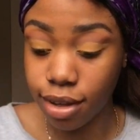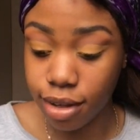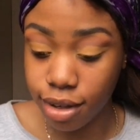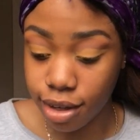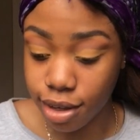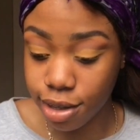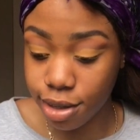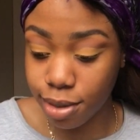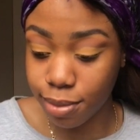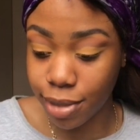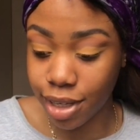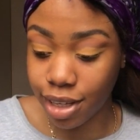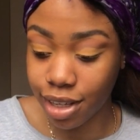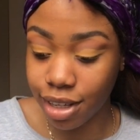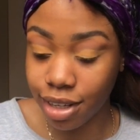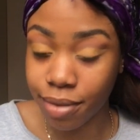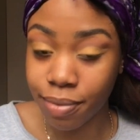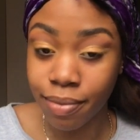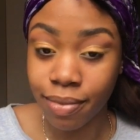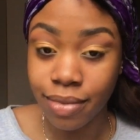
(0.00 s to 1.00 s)
Lumi,
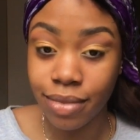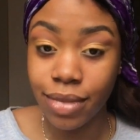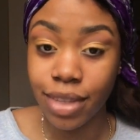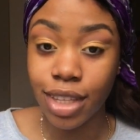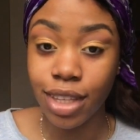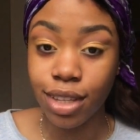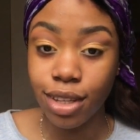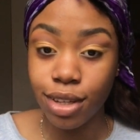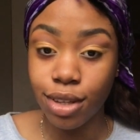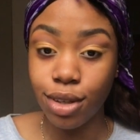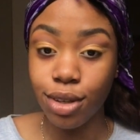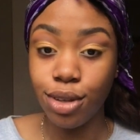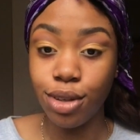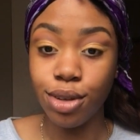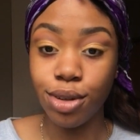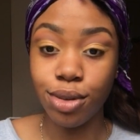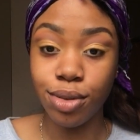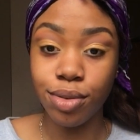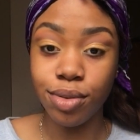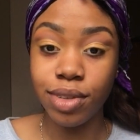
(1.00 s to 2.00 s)

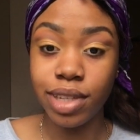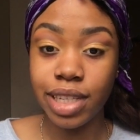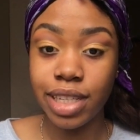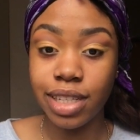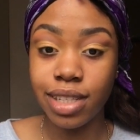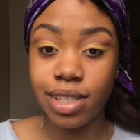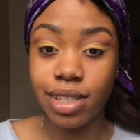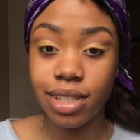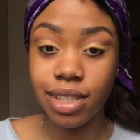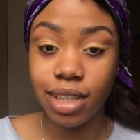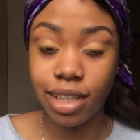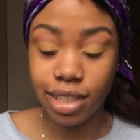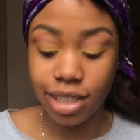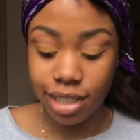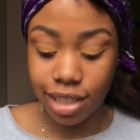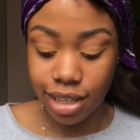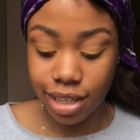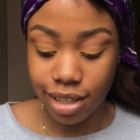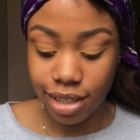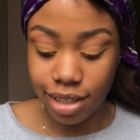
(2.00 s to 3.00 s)
you're really
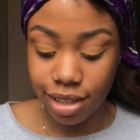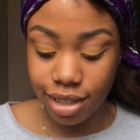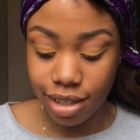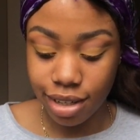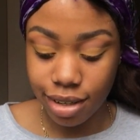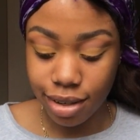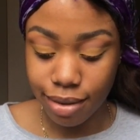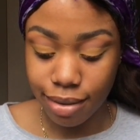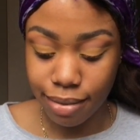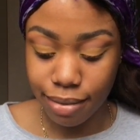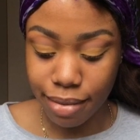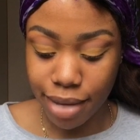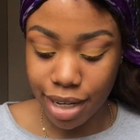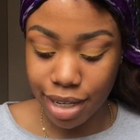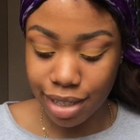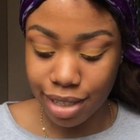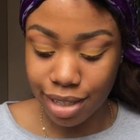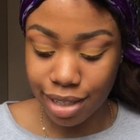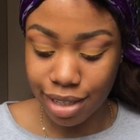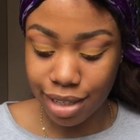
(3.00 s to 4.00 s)
studying
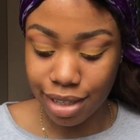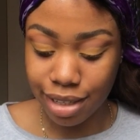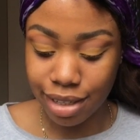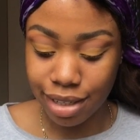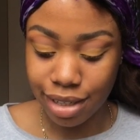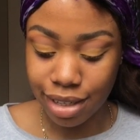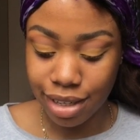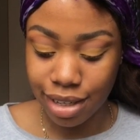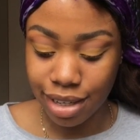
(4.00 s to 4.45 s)
medicine